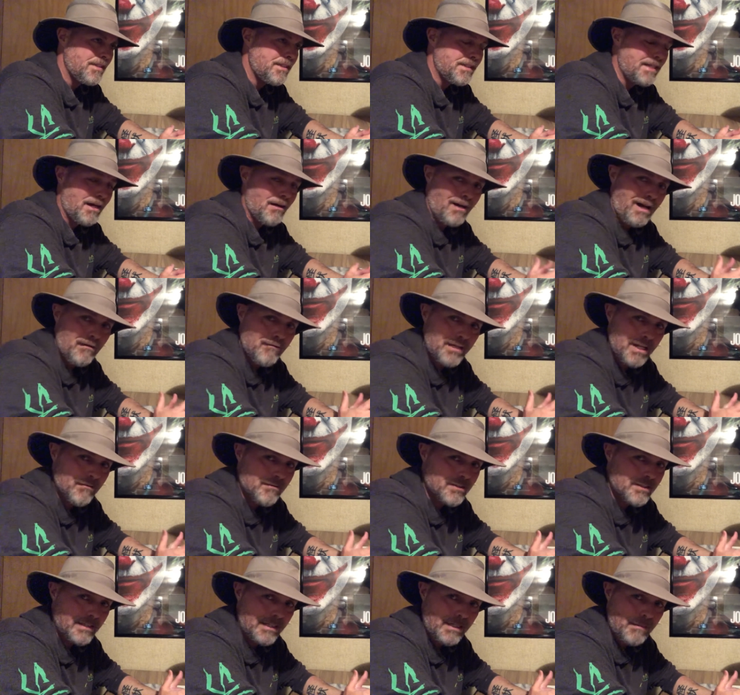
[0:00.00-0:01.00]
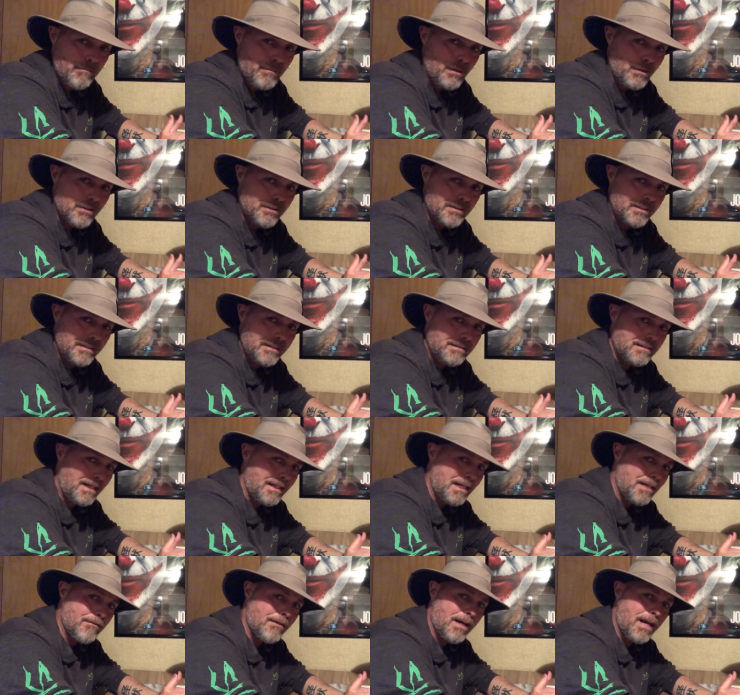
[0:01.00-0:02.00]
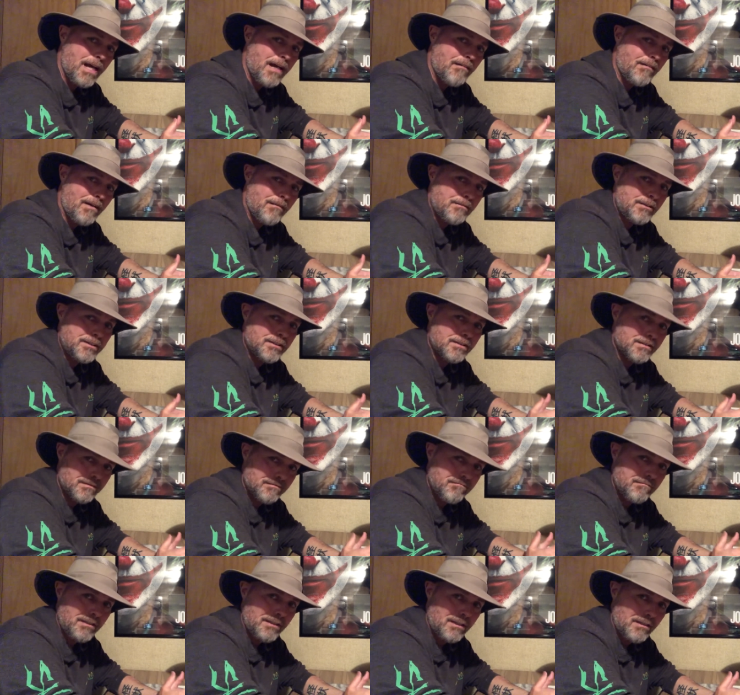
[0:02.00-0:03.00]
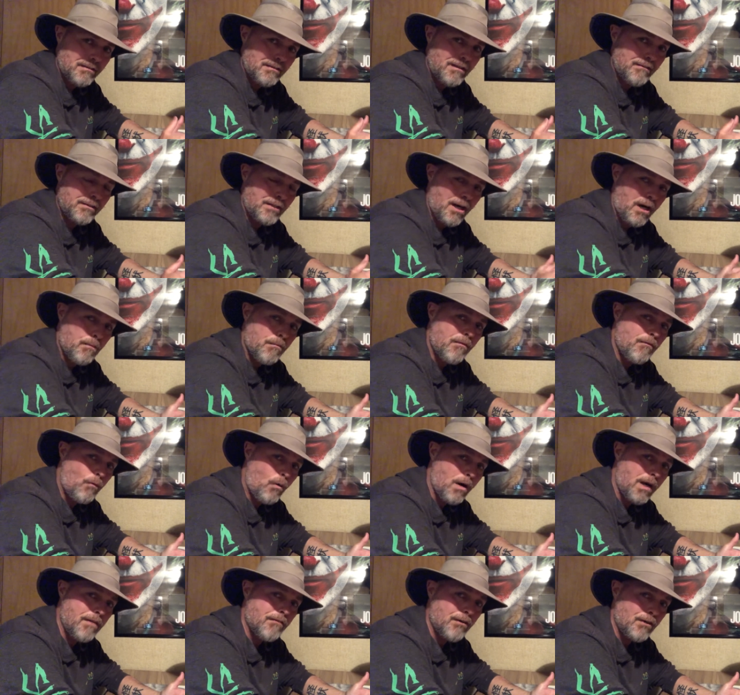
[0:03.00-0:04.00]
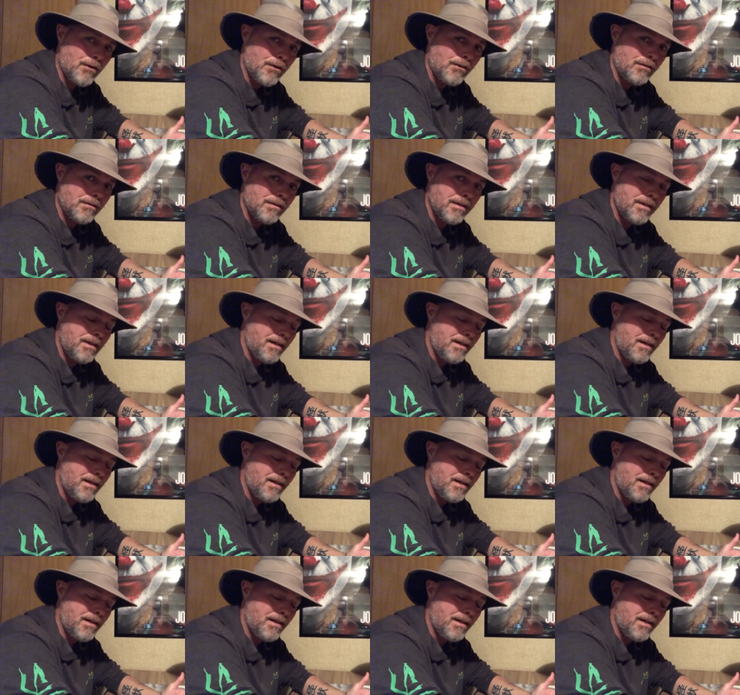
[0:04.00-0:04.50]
Now, I've never seen him personally. I never have. I've just, you know, I've gone with what I've heard.